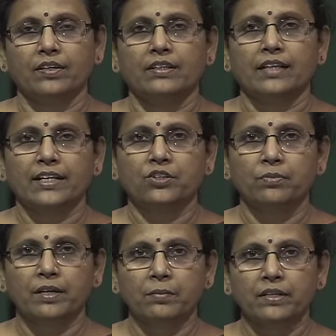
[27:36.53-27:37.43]
Thank you
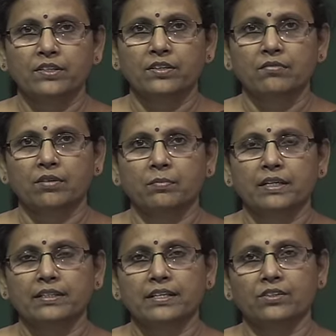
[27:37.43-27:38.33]
very much. From
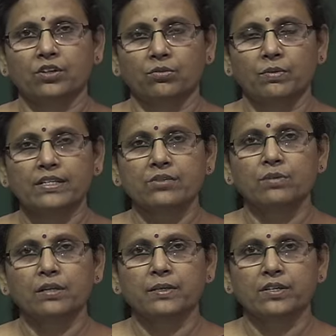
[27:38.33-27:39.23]
next class onwards, we
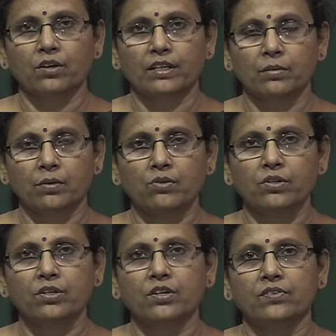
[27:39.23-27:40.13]
will be talking about
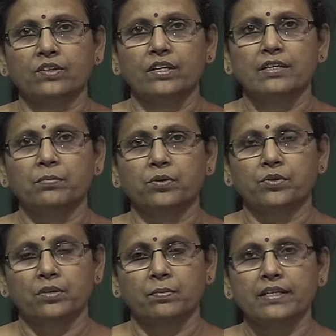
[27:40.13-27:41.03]
the
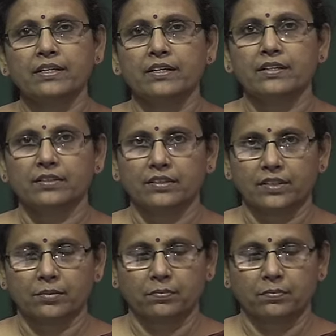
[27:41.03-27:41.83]
e-procurement system.